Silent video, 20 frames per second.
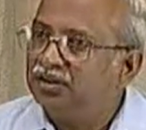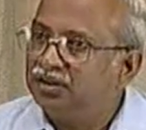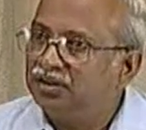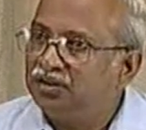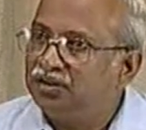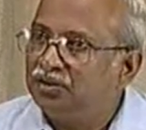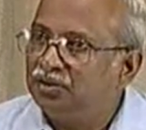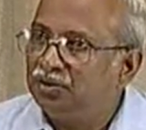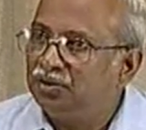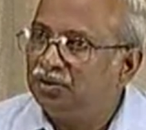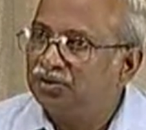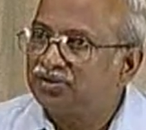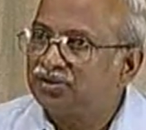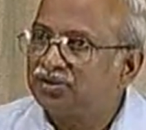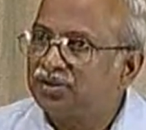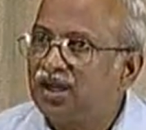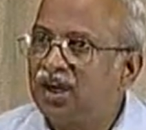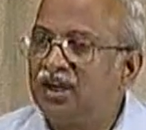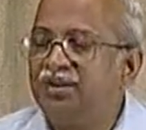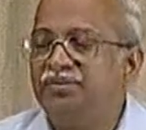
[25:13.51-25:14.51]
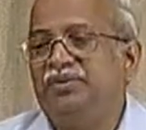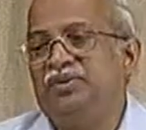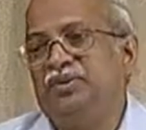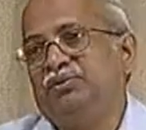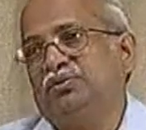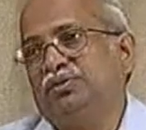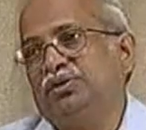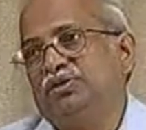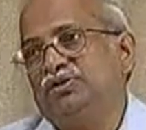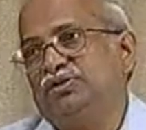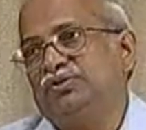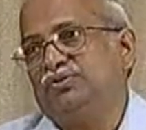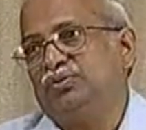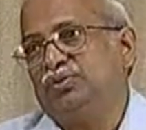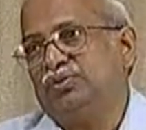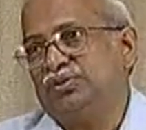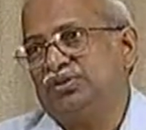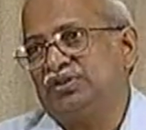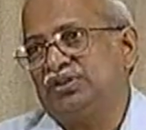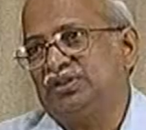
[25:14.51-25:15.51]
induce high frequency
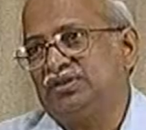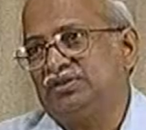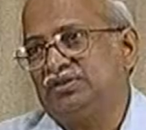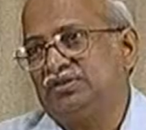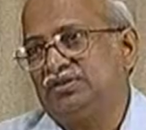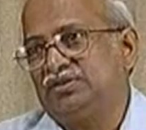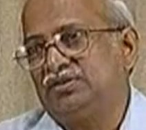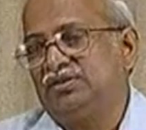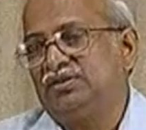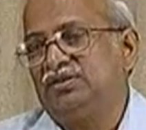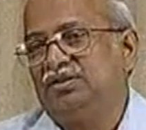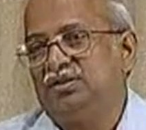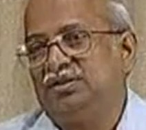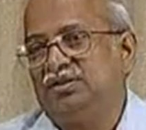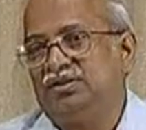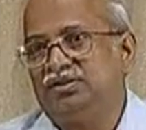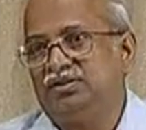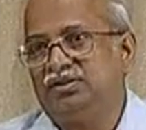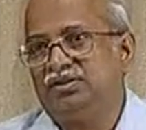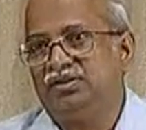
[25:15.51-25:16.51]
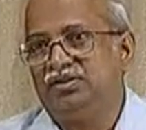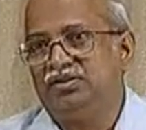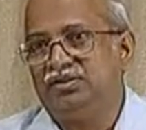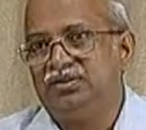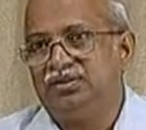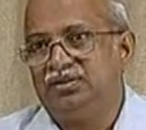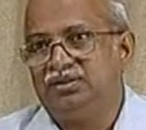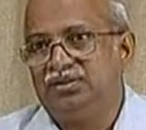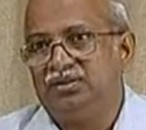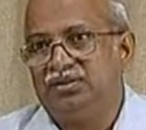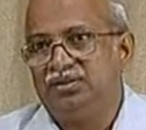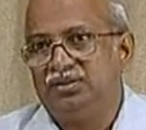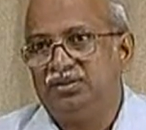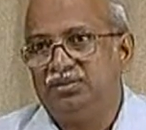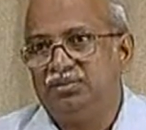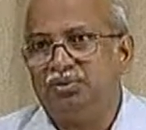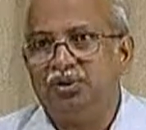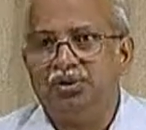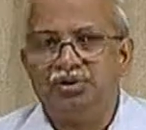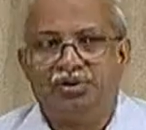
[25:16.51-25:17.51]
forces on the
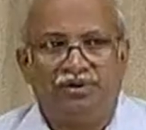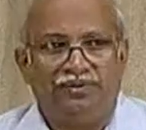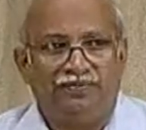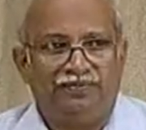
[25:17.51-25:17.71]
body.